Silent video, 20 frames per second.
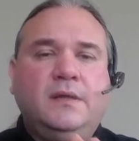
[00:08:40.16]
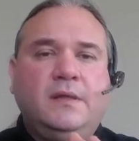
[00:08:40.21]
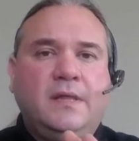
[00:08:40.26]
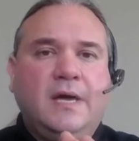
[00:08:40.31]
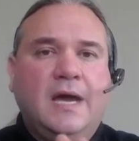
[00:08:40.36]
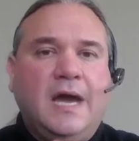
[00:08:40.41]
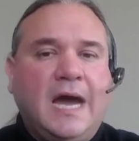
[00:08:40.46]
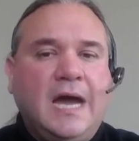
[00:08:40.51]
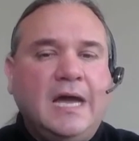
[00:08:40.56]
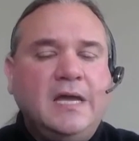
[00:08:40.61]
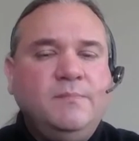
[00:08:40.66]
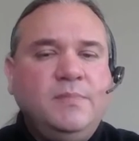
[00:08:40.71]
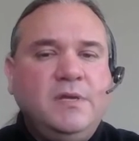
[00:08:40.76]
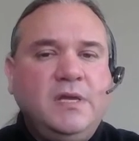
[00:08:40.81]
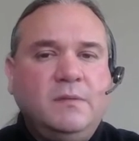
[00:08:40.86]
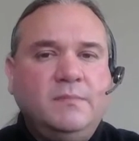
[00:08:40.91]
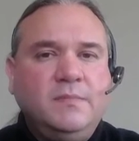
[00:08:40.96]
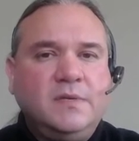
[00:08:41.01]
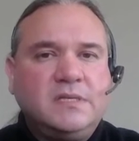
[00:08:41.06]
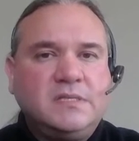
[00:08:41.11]
the
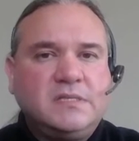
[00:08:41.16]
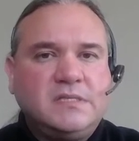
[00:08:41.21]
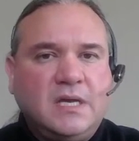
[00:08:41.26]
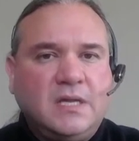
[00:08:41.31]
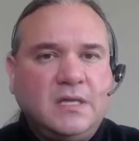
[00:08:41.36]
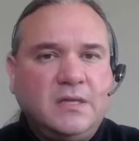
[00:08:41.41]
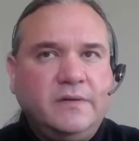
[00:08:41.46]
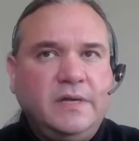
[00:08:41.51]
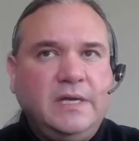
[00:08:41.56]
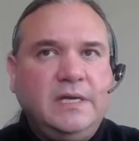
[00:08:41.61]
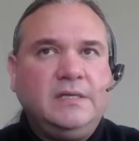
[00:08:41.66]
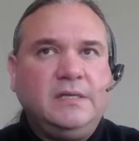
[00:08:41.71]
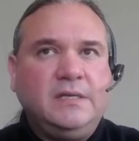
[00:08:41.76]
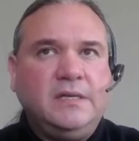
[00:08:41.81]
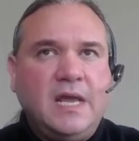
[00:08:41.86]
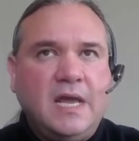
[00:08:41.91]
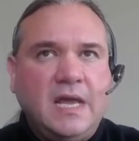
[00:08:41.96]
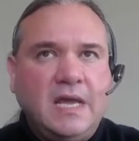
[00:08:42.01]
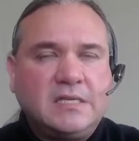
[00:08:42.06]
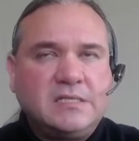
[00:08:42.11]
IBM Accelerate and
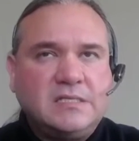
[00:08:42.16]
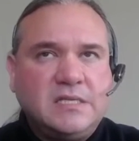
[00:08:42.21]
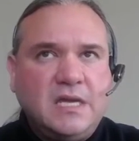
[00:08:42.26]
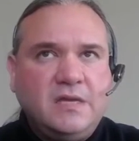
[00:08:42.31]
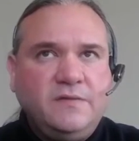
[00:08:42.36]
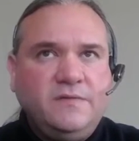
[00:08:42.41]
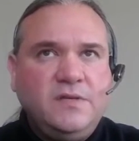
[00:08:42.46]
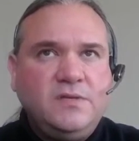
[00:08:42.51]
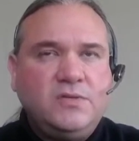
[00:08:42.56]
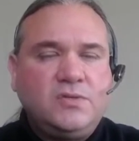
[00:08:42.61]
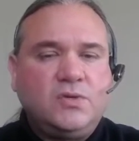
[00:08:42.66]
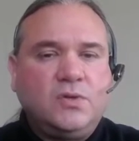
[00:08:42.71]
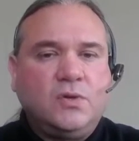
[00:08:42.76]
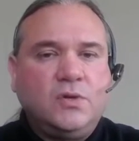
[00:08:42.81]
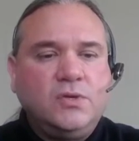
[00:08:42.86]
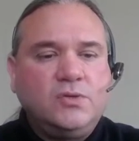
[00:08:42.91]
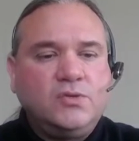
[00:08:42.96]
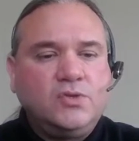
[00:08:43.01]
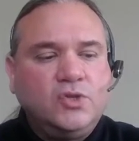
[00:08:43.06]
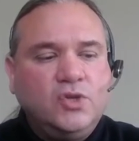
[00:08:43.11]
XIV
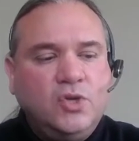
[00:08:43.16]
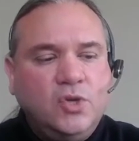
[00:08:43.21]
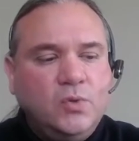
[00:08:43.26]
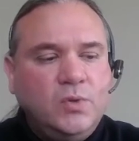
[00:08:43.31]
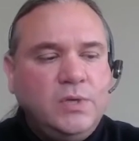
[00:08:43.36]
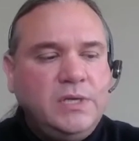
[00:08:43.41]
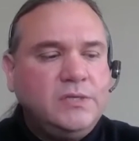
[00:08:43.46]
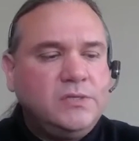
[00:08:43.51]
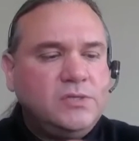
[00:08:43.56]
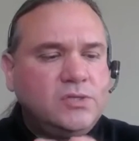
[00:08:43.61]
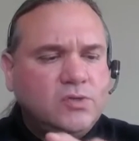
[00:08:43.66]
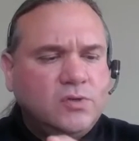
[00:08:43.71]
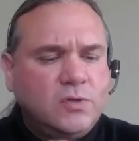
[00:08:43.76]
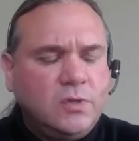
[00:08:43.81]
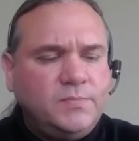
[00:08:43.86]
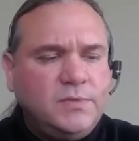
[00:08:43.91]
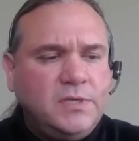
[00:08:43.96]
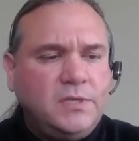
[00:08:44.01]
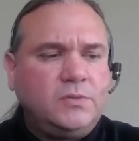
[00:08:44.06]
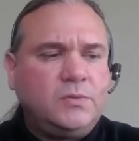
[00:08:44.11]
storage GUI and
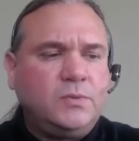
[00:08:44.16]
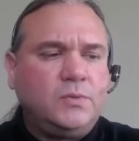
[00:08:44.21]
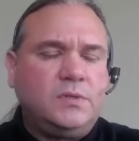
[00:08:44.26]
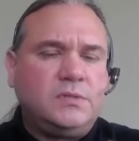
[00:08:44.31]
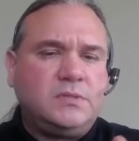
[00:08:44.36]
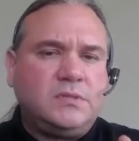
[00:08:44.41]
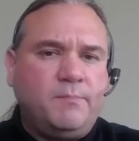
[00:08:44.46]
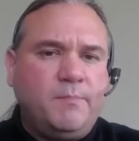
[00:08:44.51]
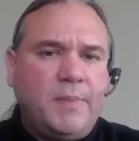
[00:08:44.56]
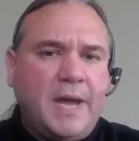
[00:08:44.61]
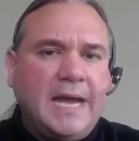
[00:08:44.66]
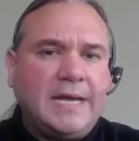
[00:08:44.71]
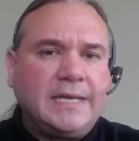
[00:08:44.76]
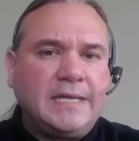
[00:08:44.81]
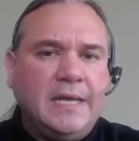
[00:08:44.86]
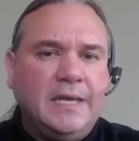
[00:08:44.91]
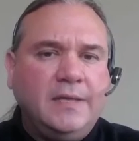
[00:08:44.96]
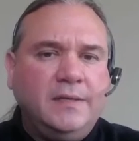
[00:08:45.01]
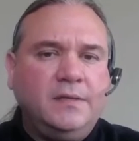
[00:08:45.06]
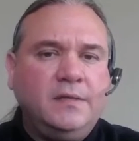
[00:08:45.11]
scripting tools and
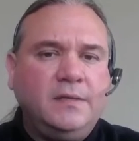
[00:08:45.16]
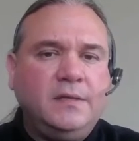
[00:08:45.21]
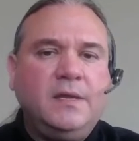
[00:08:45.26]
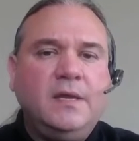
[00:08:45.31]
backend,